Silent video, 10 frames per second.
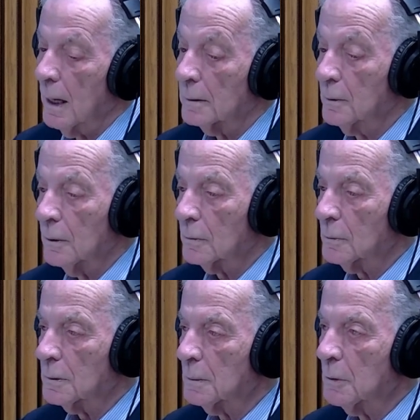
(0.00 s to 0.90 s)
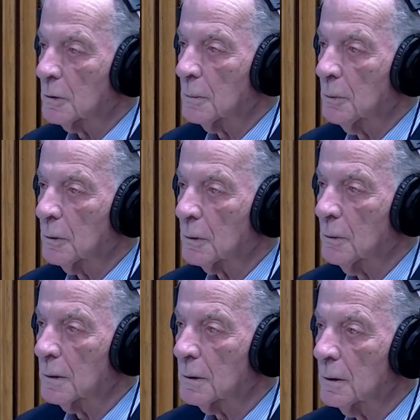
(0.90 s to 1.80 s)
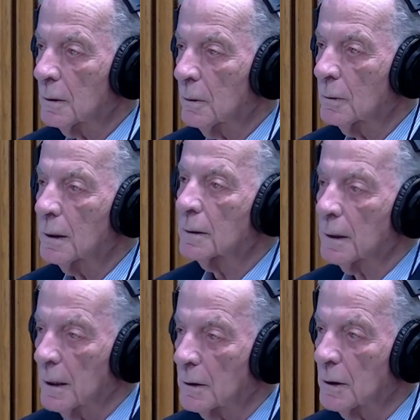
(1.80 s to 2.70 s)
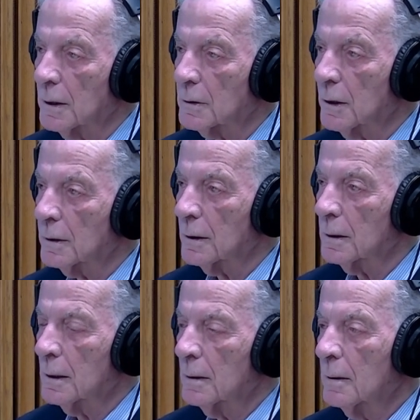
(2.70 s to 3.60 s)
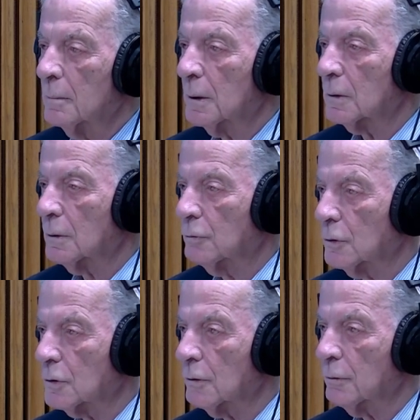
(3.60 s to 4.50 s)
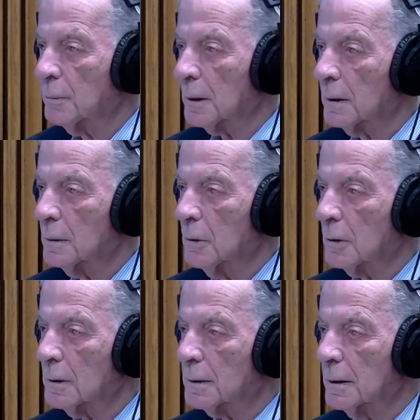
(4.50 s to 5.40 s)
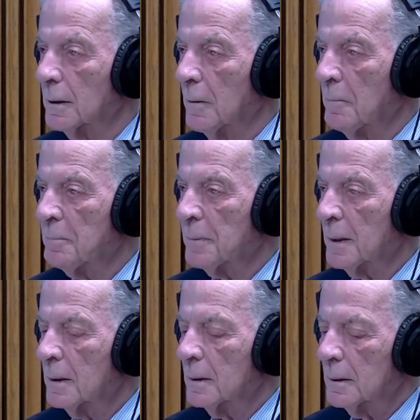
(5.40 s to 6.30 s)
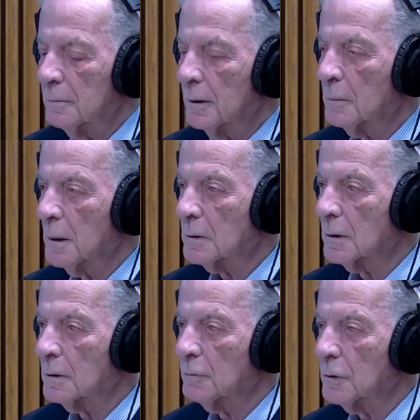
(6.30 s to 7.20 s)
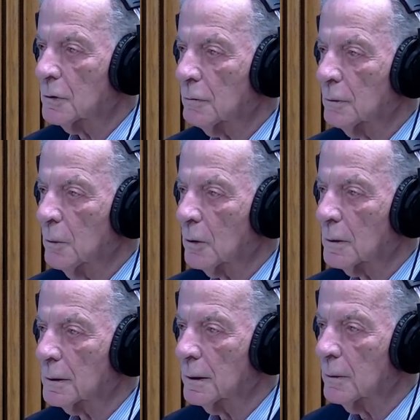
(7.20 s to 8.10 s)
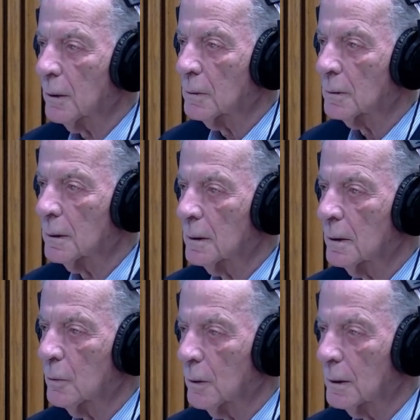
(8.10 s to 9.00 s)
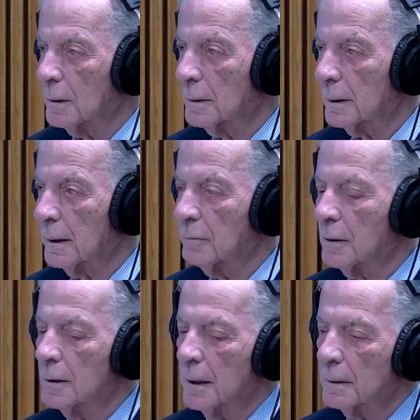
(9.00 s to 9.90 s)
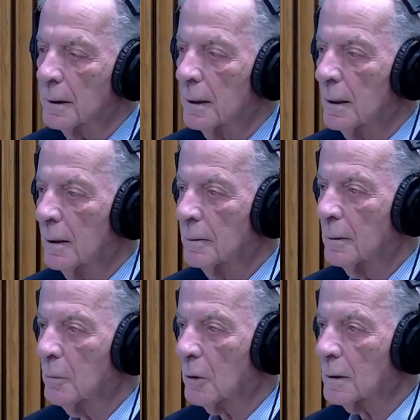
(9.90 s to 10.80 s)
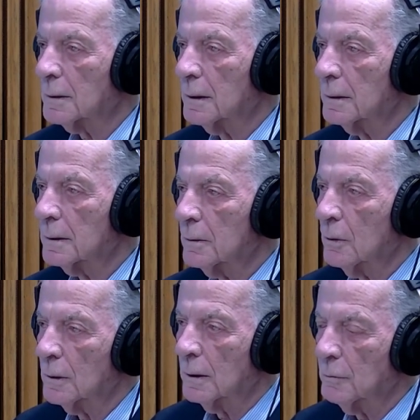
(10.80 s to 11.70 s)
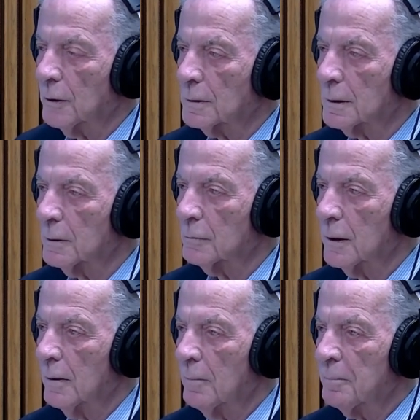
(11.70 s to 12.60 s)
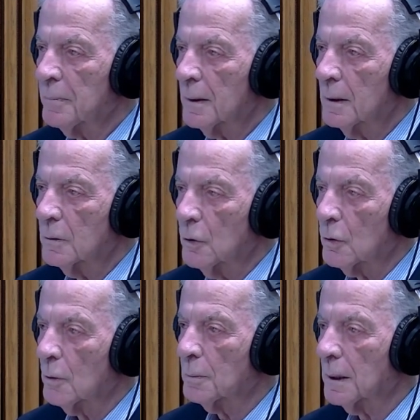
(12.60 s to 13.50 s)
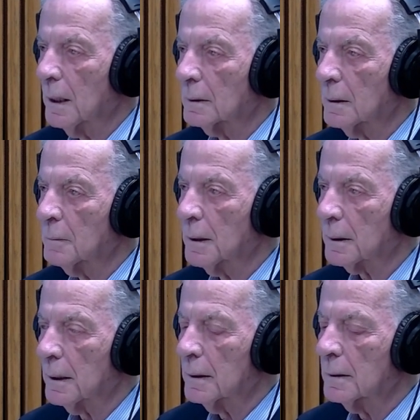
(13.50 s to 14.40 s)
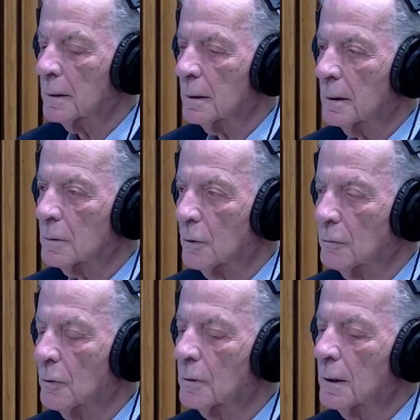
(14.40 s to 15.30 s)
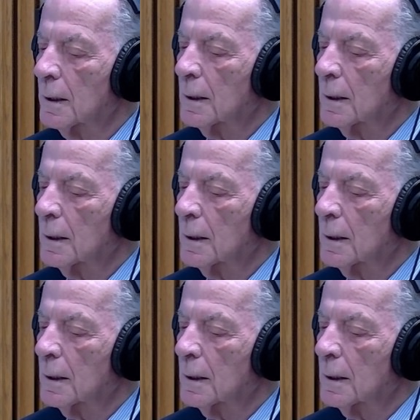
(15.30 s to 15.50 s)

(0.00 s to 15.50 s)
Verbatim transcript: I thought was the most important question on the international agenda, because the future of American democracy very much is the future of democracy around the world, given that democracies on the defensive in Europe, in Latin America, and, and so forth.